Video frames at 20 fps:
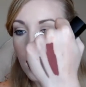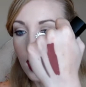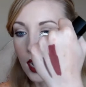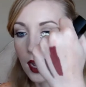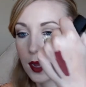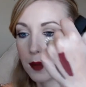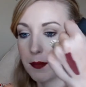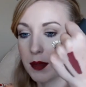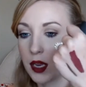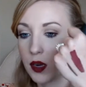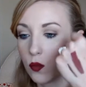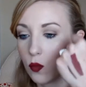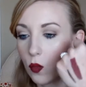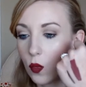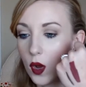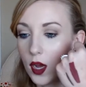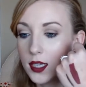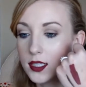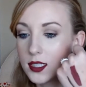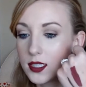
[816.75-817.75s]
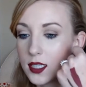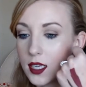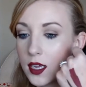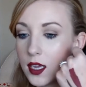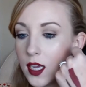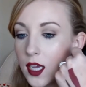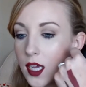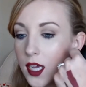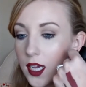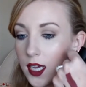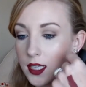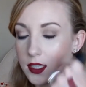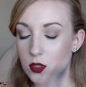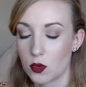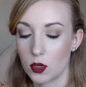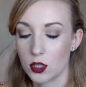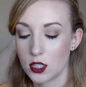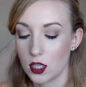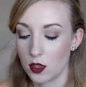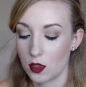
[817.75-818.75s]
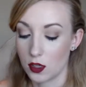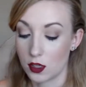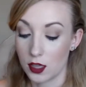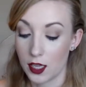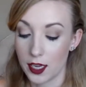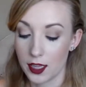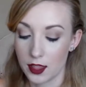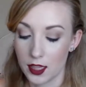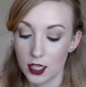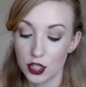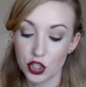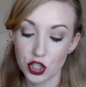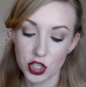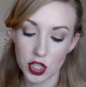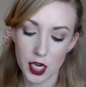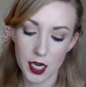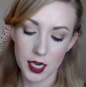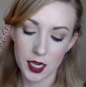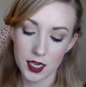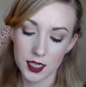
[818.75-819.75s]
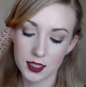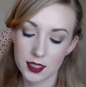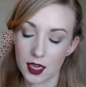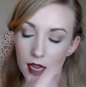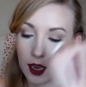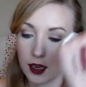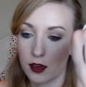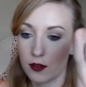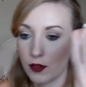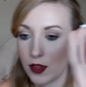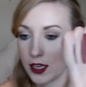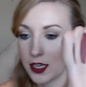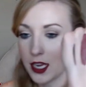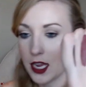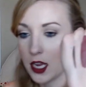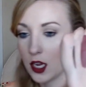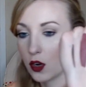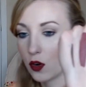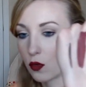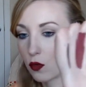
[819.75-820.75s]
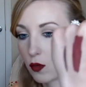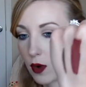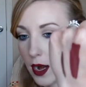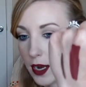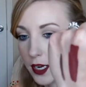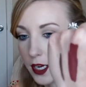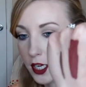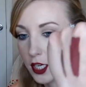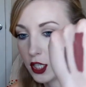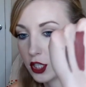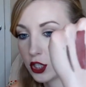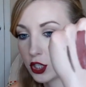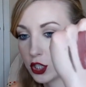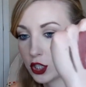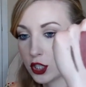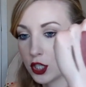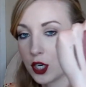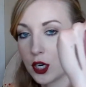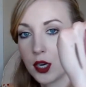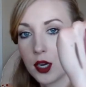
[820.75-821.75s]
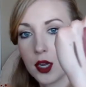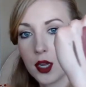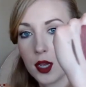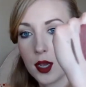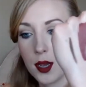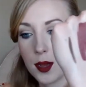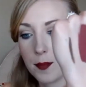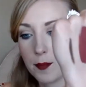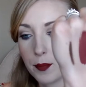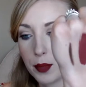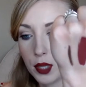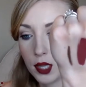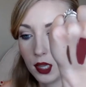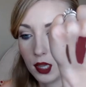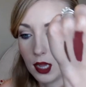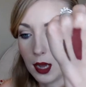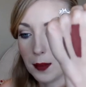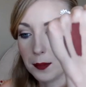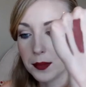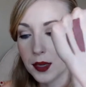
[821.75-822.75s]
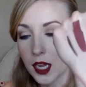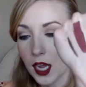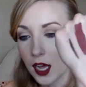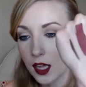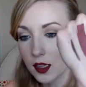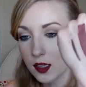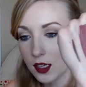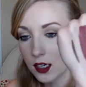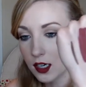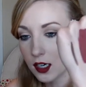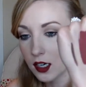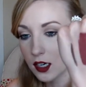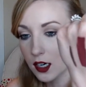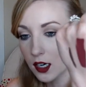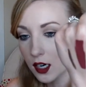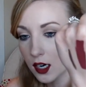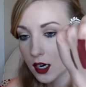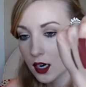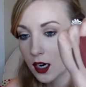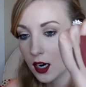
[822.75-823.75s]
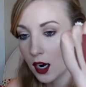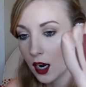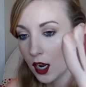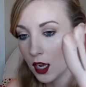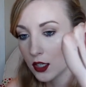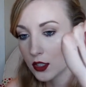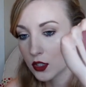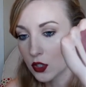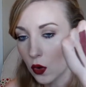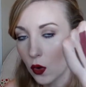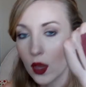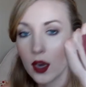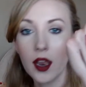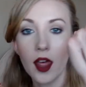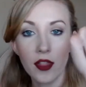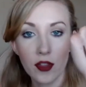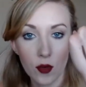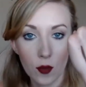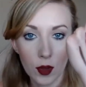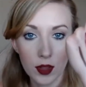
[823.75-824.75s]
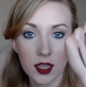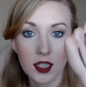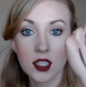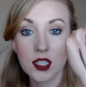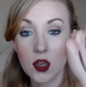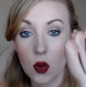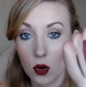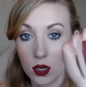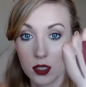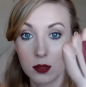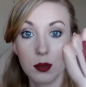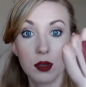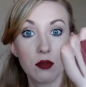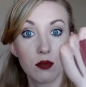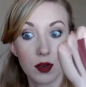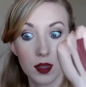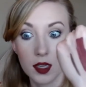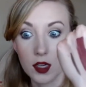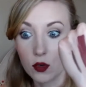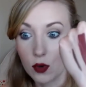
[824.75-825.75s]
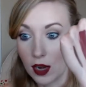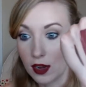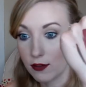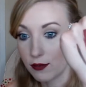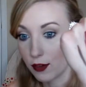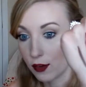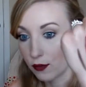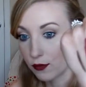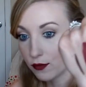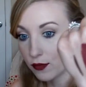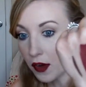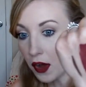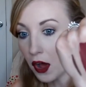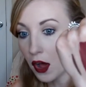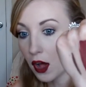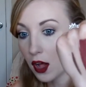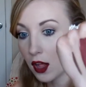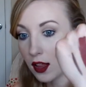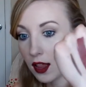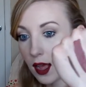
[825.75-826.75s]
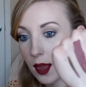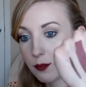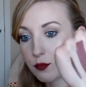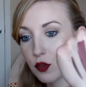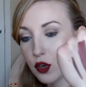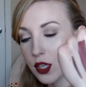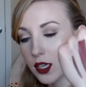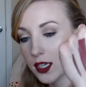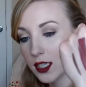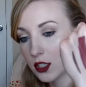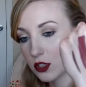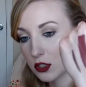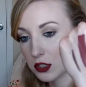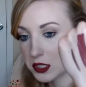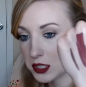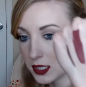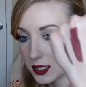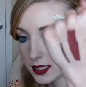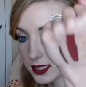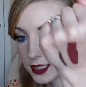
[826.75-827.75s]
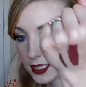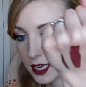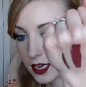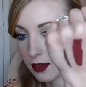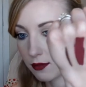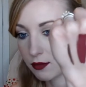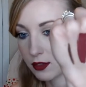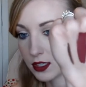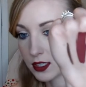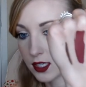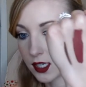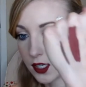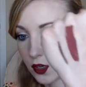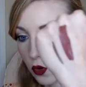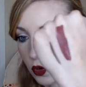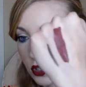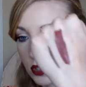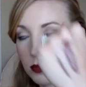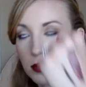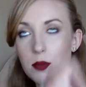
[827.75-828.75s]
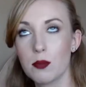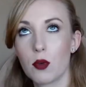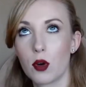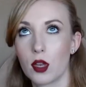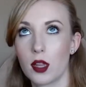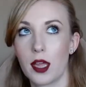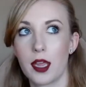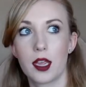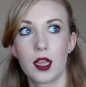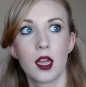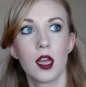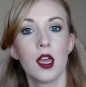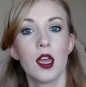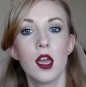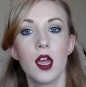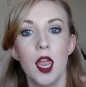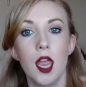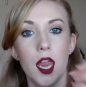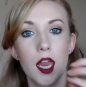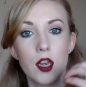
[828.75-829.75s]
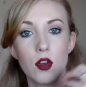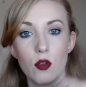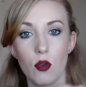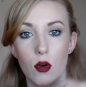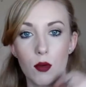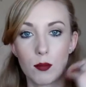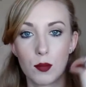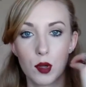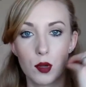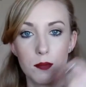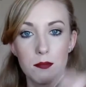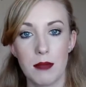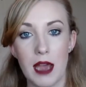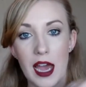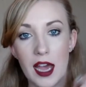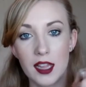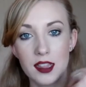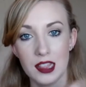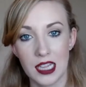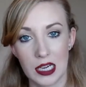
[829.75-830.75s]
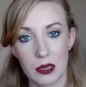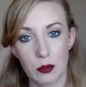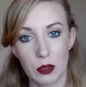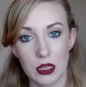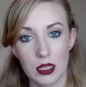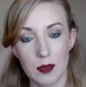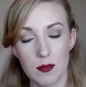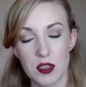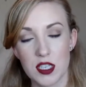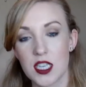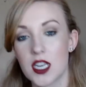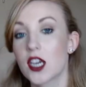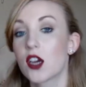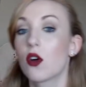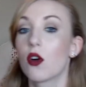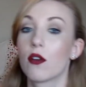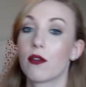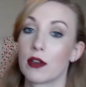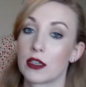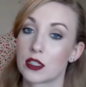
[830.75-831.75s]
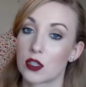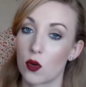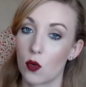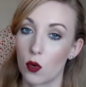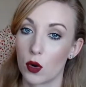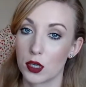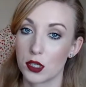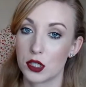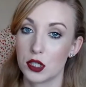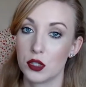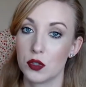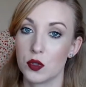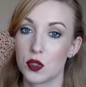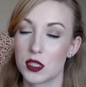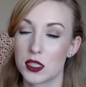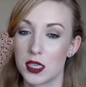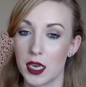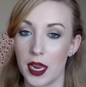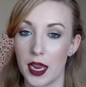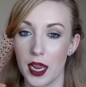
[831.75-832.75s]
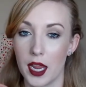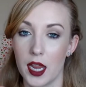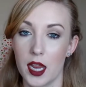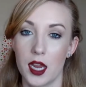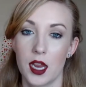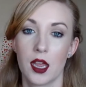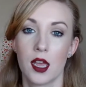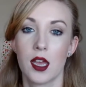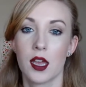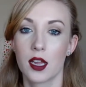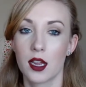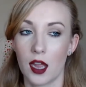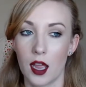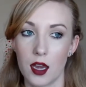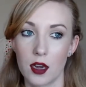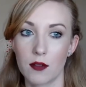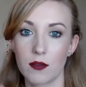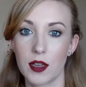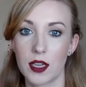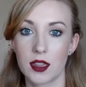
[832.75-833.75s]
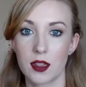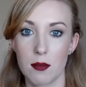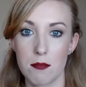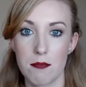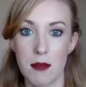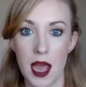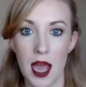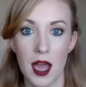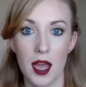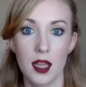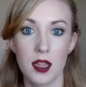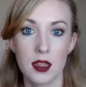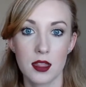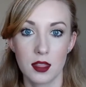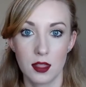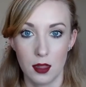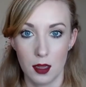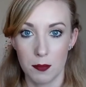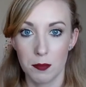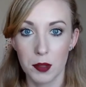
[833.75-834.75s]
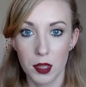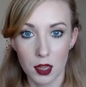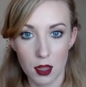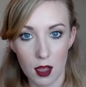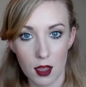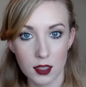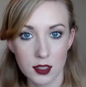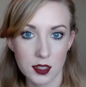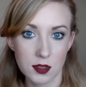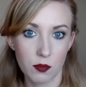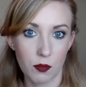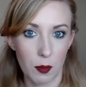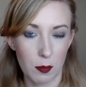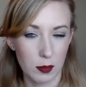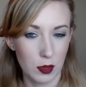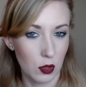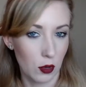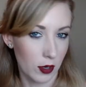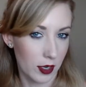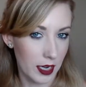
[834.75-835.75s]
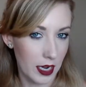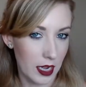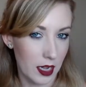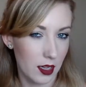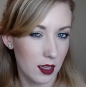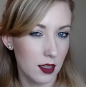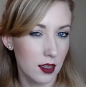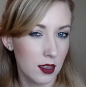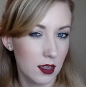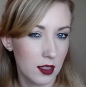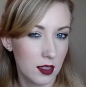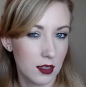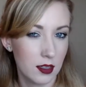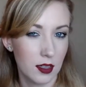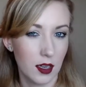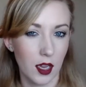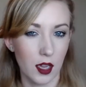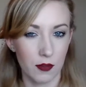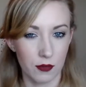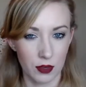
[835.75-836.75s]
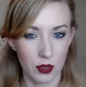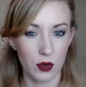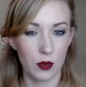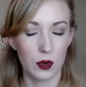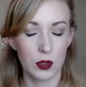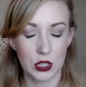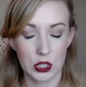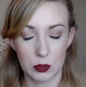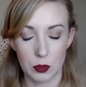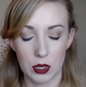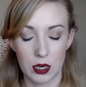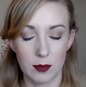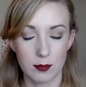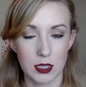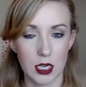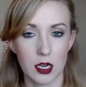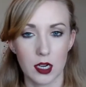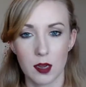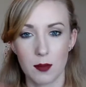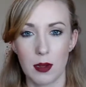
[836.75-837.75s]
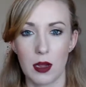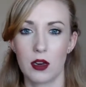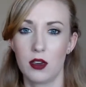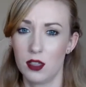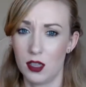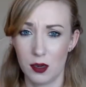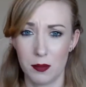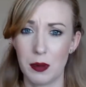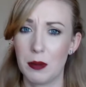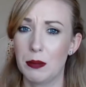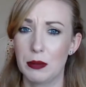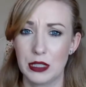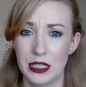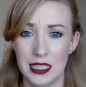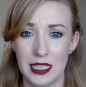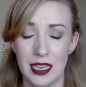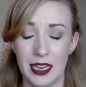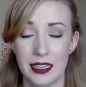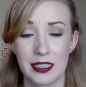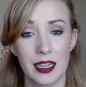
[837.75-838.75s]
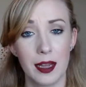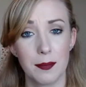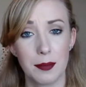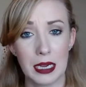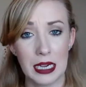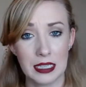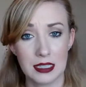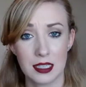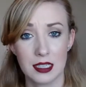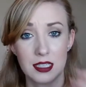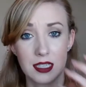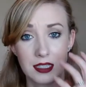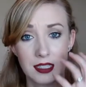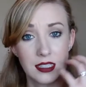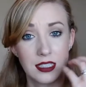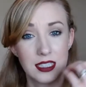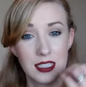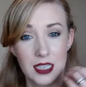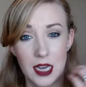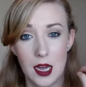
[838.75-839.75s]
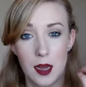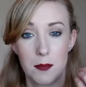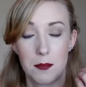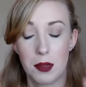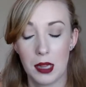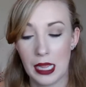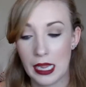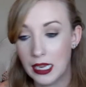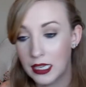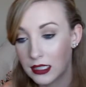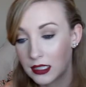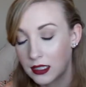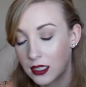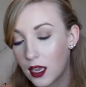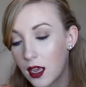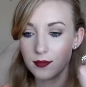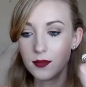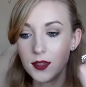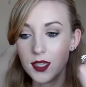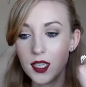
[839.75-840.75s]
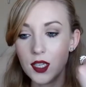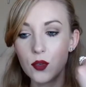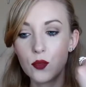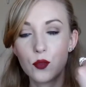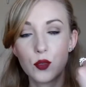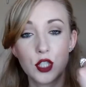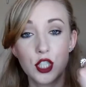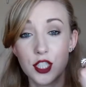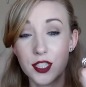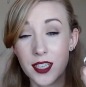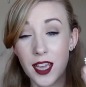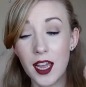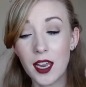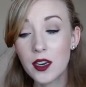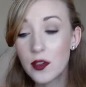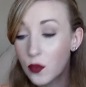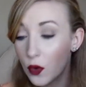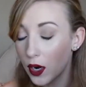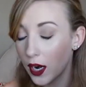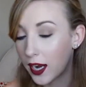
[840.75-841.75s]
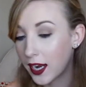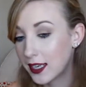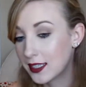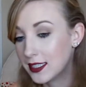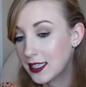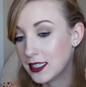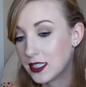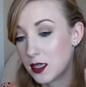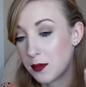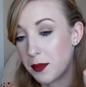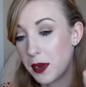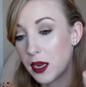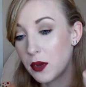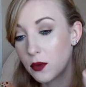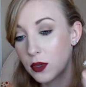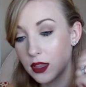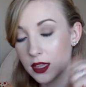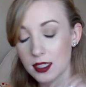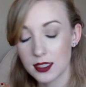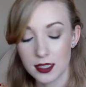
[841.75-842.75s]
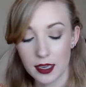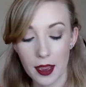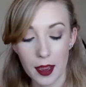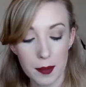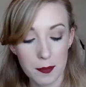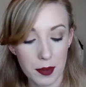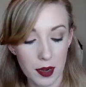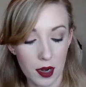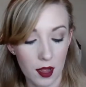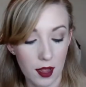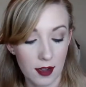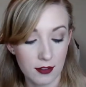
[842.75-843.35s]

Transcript: um, and what it's going to look like. This shade is kind of like a grayish plum color. So another one that's going to be really great for fall. I'm really interested in seeing if this is going to be more like a normal matte liquid lipstick or if it's going to stay kind of like the matte lip gloss from L'Oreal. If you know which one I'm talking about, a lot of people didn't like that because it doesn't stay in place. Which is kind of what I anticipate with this guy, but I'll